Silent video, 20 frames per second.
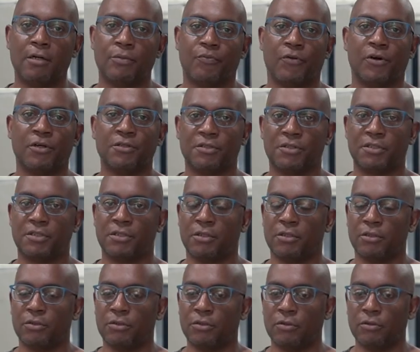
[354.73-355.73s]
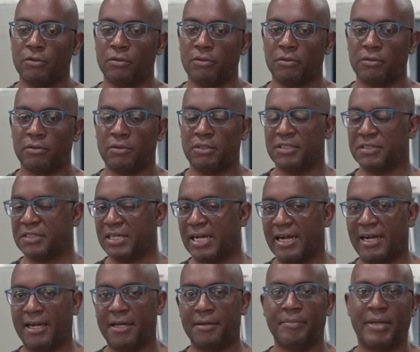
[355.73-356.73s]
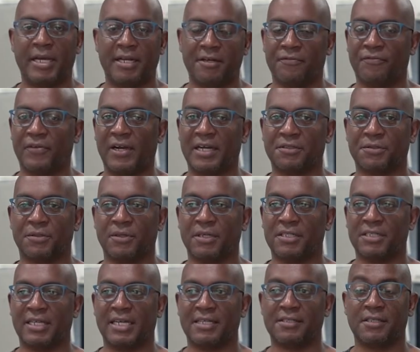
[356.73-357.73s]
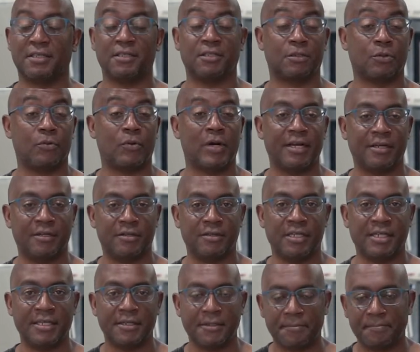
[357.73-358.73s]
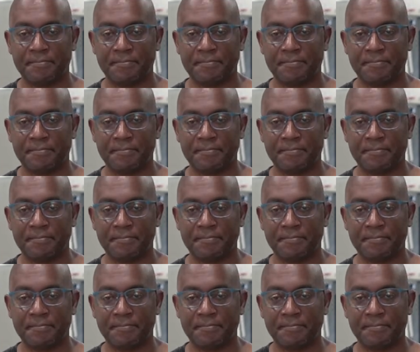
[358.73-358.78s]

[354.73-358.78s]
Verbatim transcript: approach to design, manufacturing, and testing is quite unique.